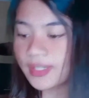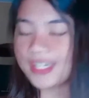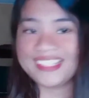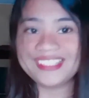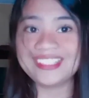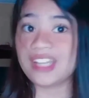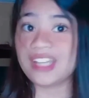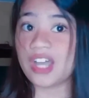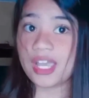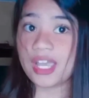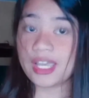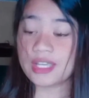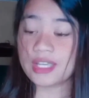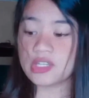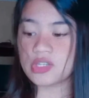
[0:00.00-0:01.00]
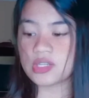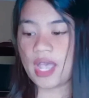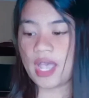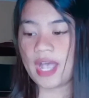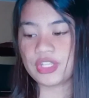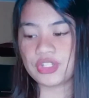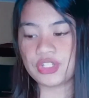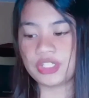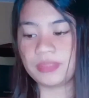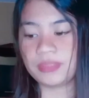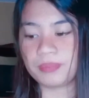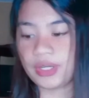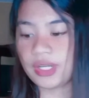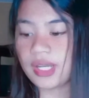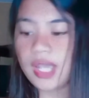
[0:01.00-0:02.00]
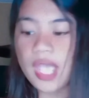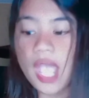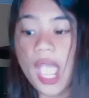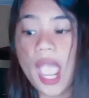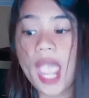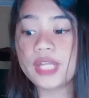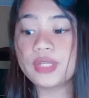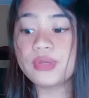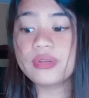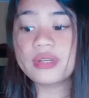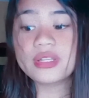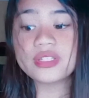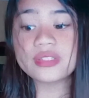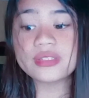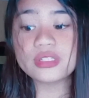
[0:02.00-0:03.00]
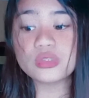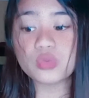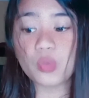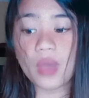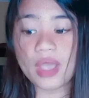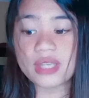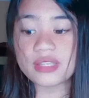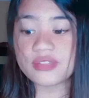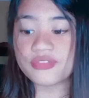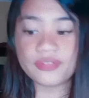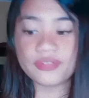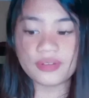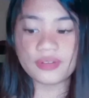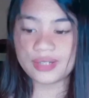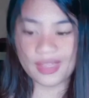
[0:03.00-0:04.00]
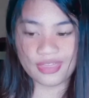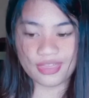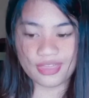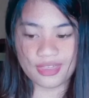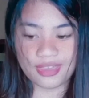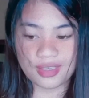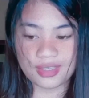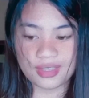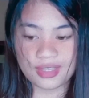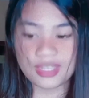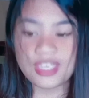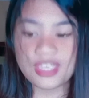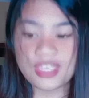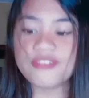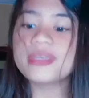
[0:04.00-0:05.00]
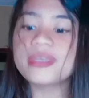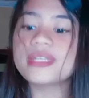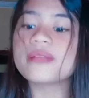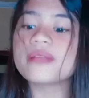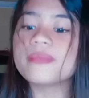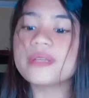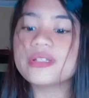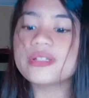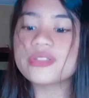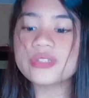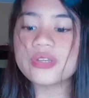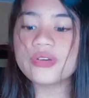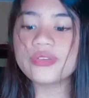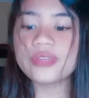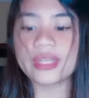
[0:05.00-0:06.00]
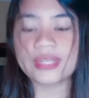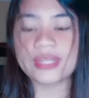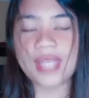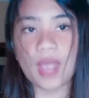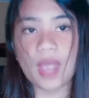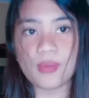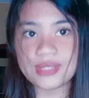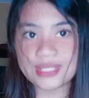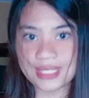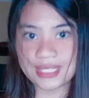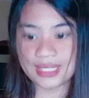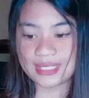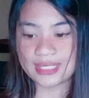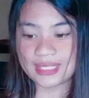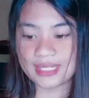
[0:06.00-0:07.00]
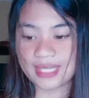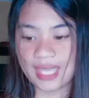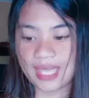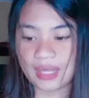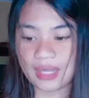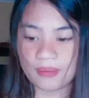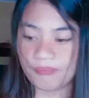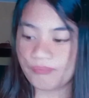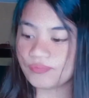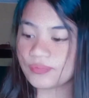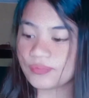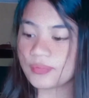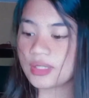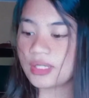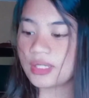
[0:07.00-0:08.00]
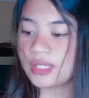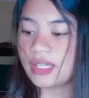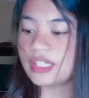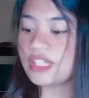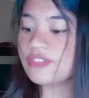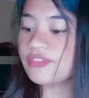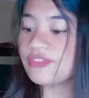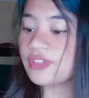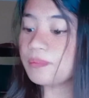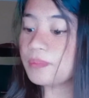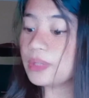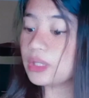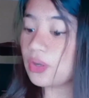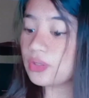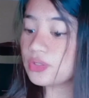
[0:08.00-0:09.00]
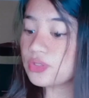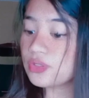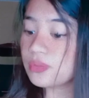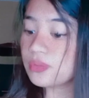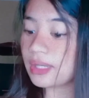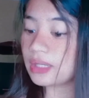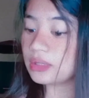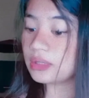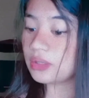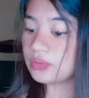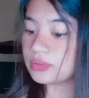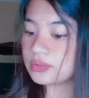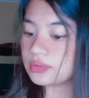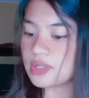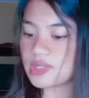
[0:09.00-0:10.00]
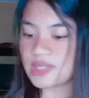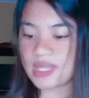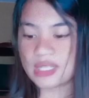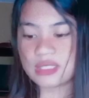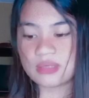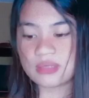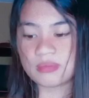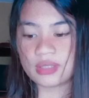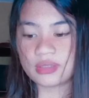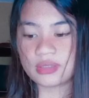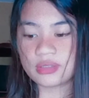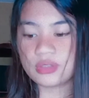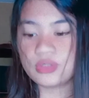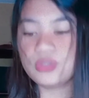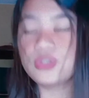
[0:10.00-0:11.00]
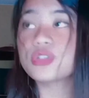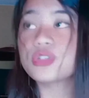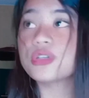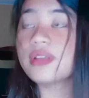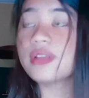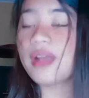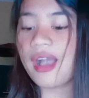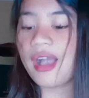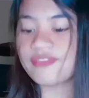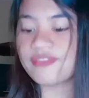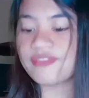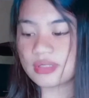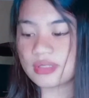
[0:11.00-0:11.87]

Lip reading: Nice, answered the bird. I do not sing twice for nothing. Give me that millstone and I will sing it again. If it belonged to me alone, said the man, you should have it.